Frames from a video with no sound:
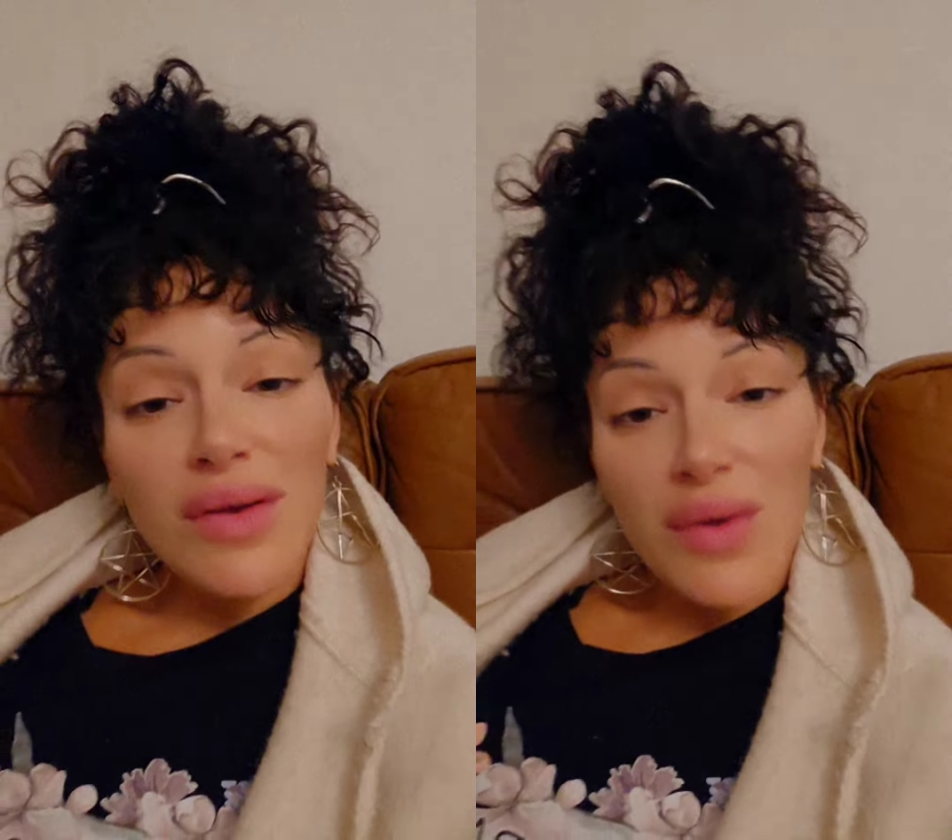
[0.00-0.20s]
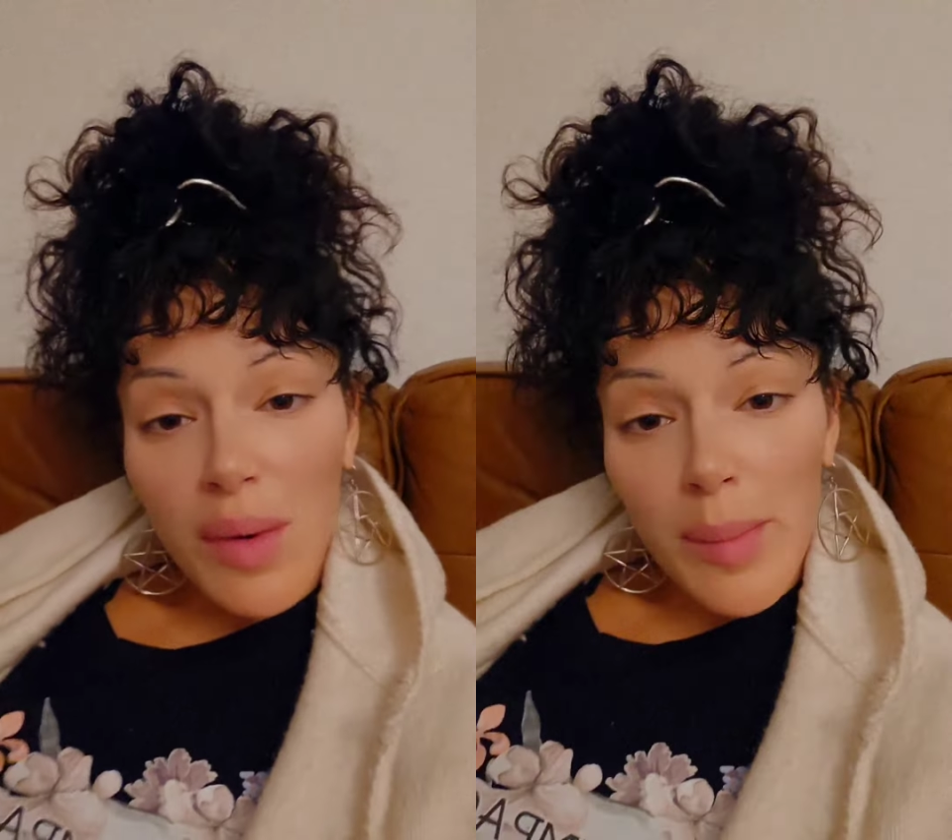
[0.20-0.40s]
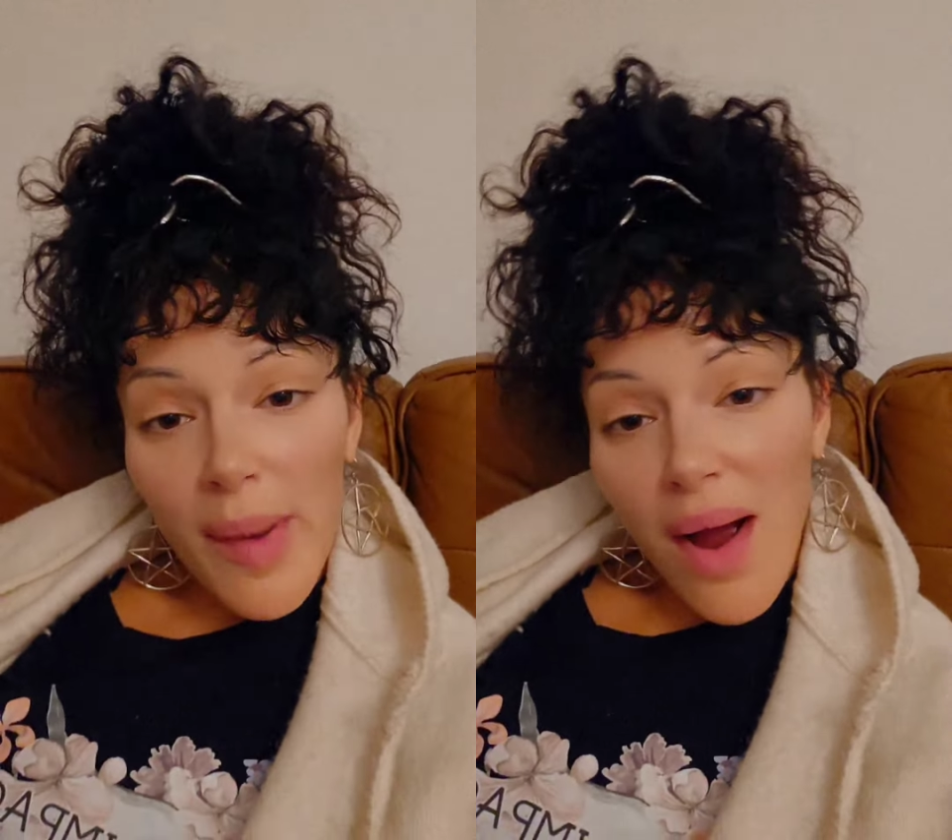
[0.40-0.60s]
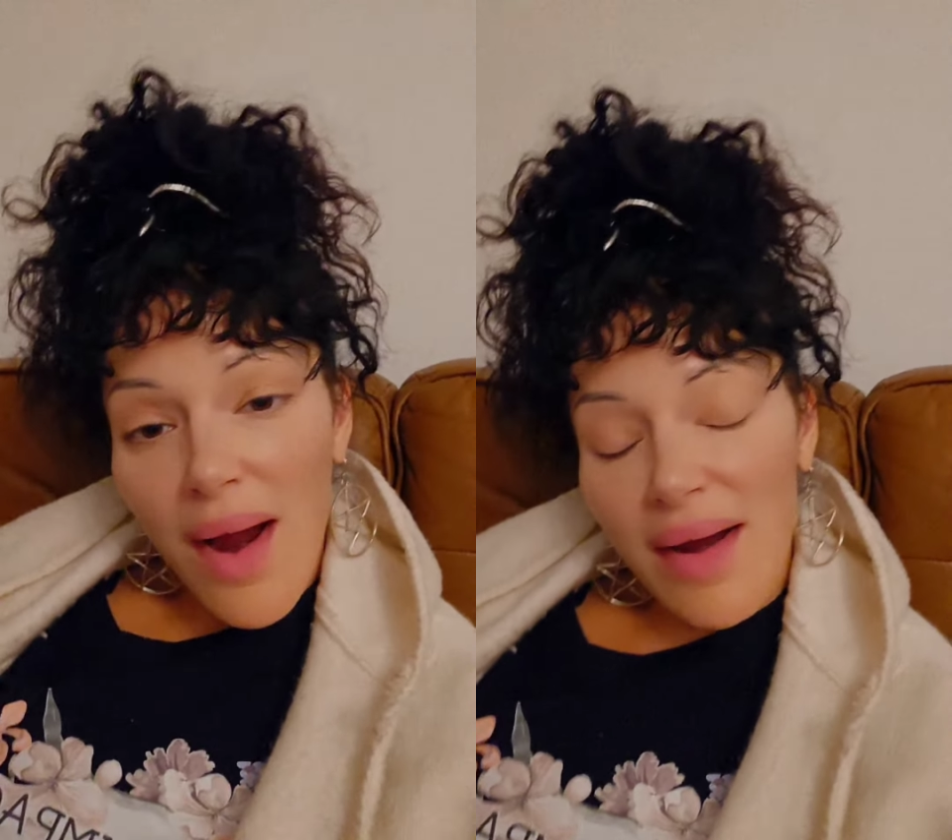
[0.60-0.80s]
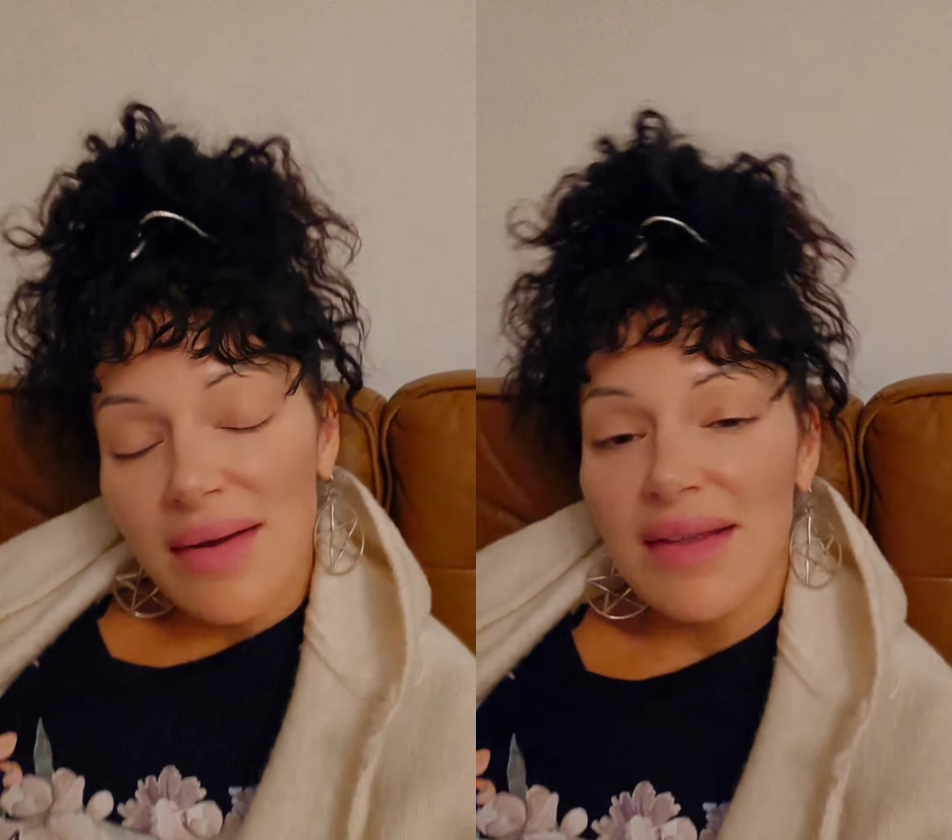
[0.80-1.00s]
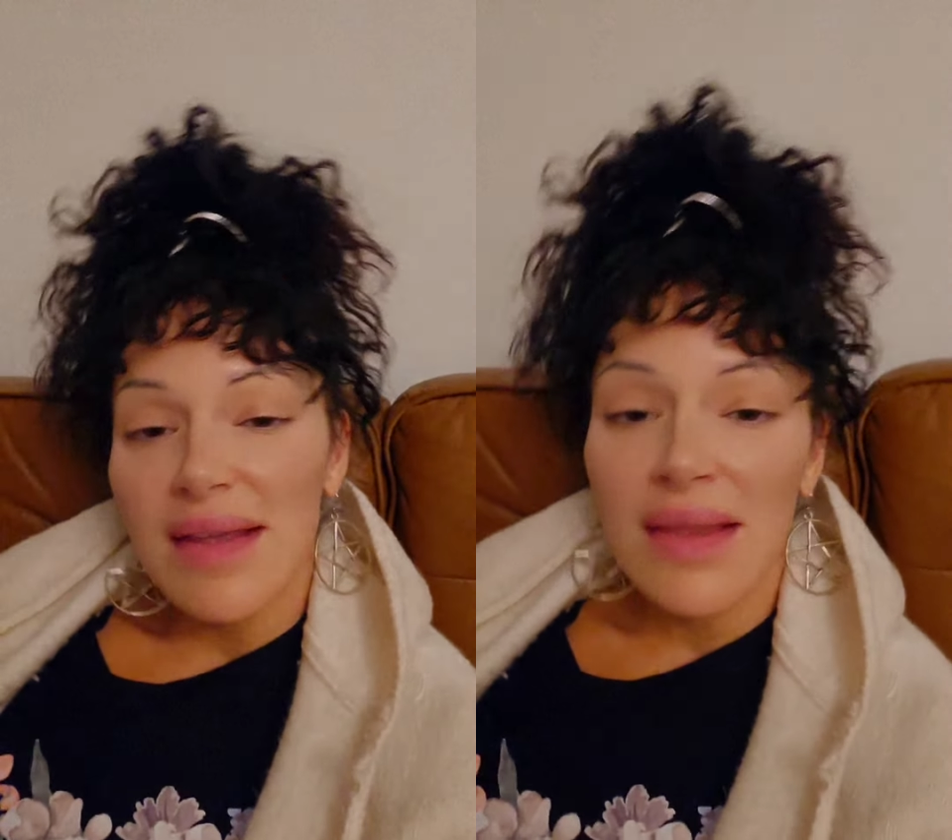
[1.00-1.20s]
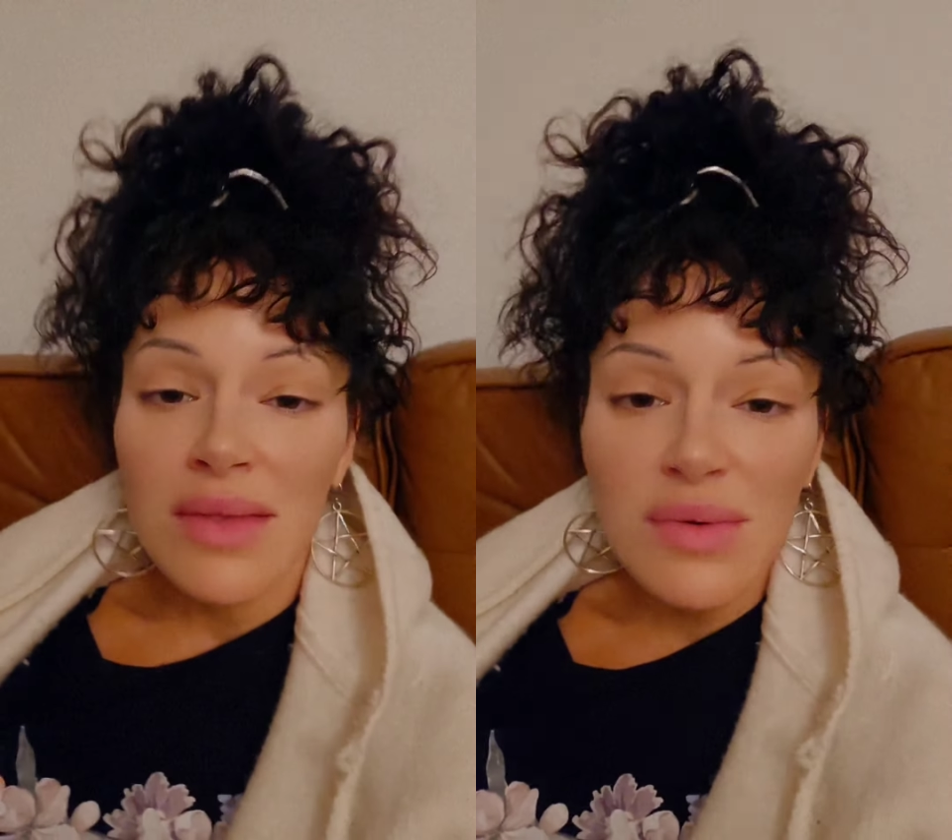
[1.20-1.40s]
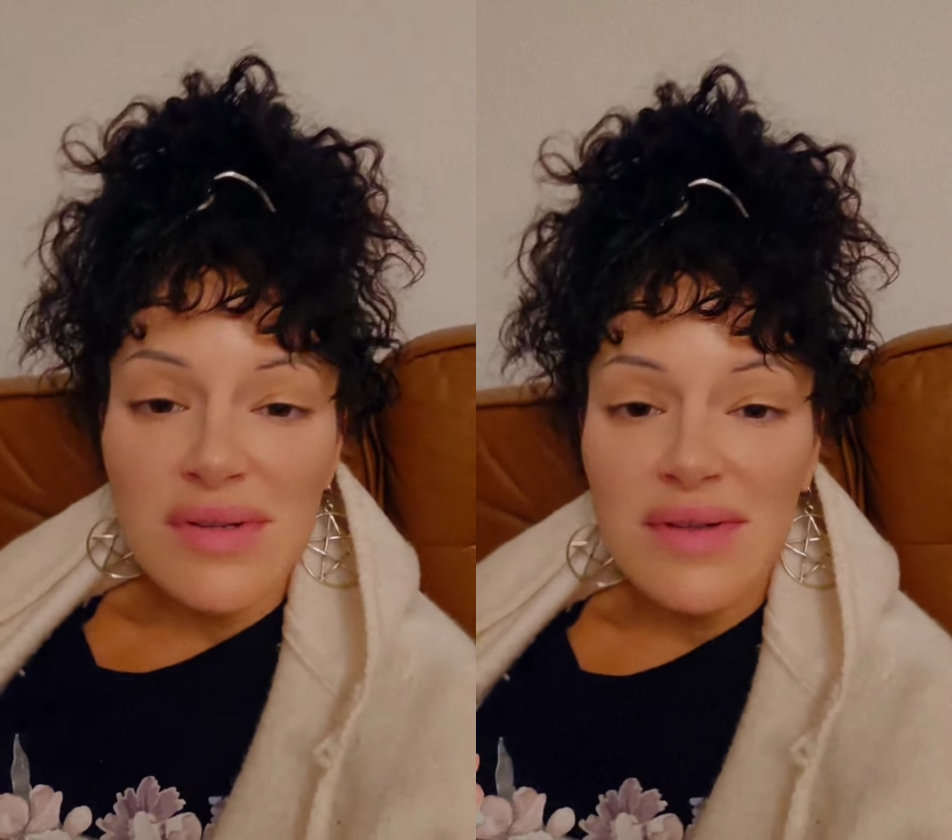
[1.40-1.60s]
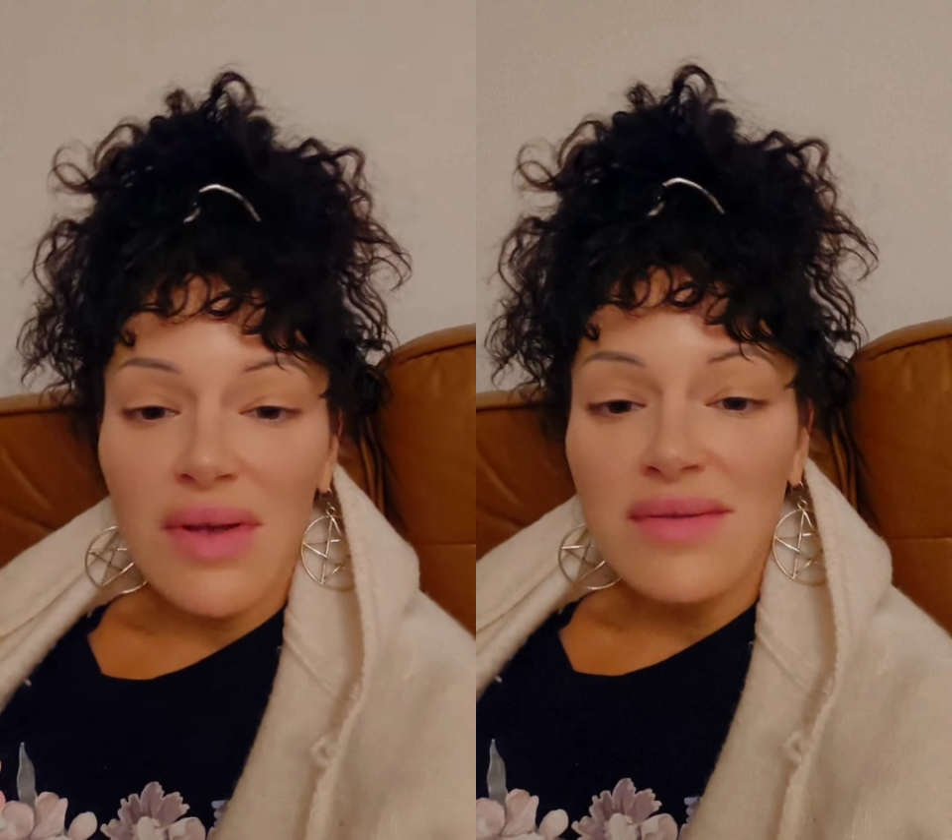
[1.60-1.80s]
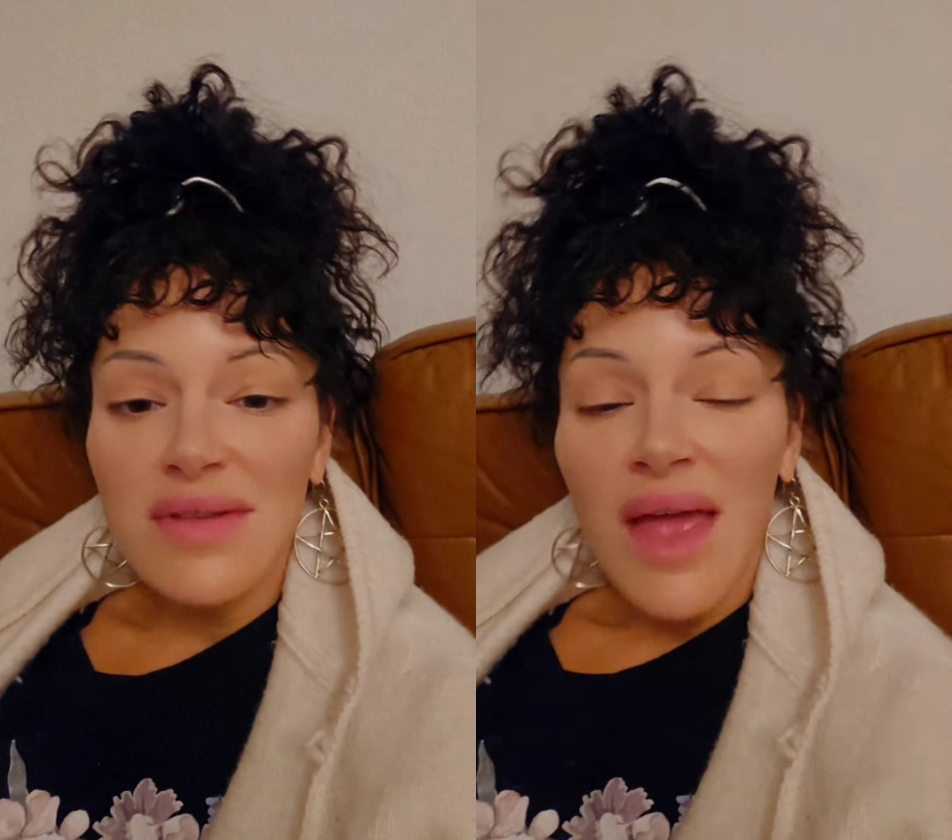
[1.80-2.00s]
your part in the
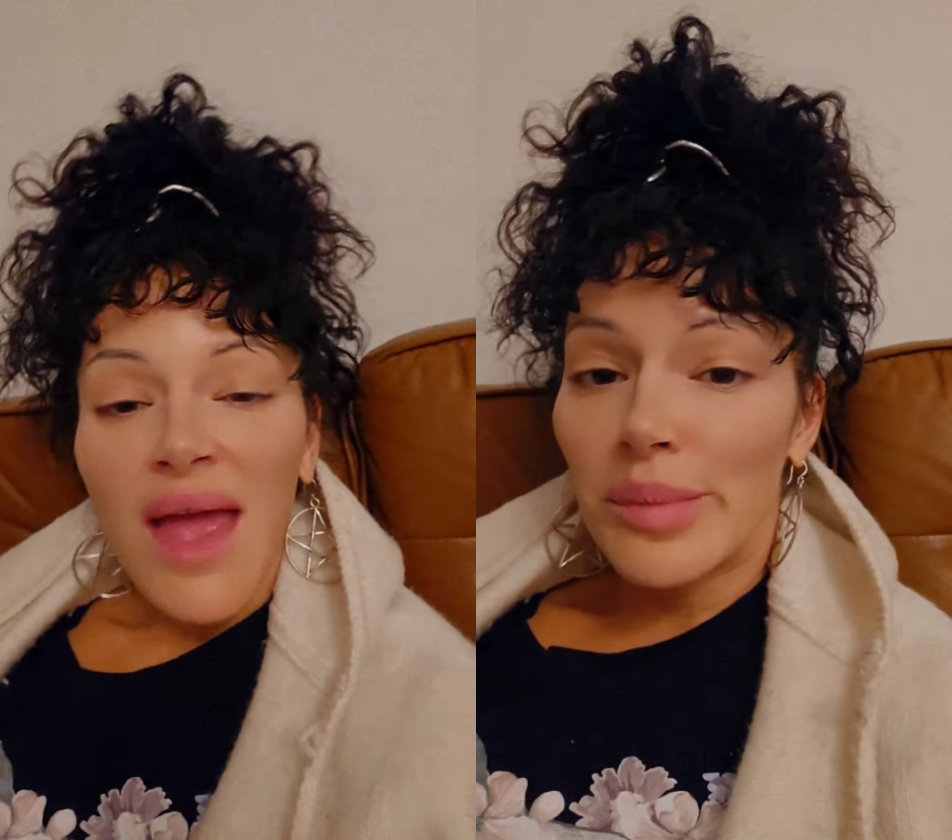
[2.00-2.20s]
results,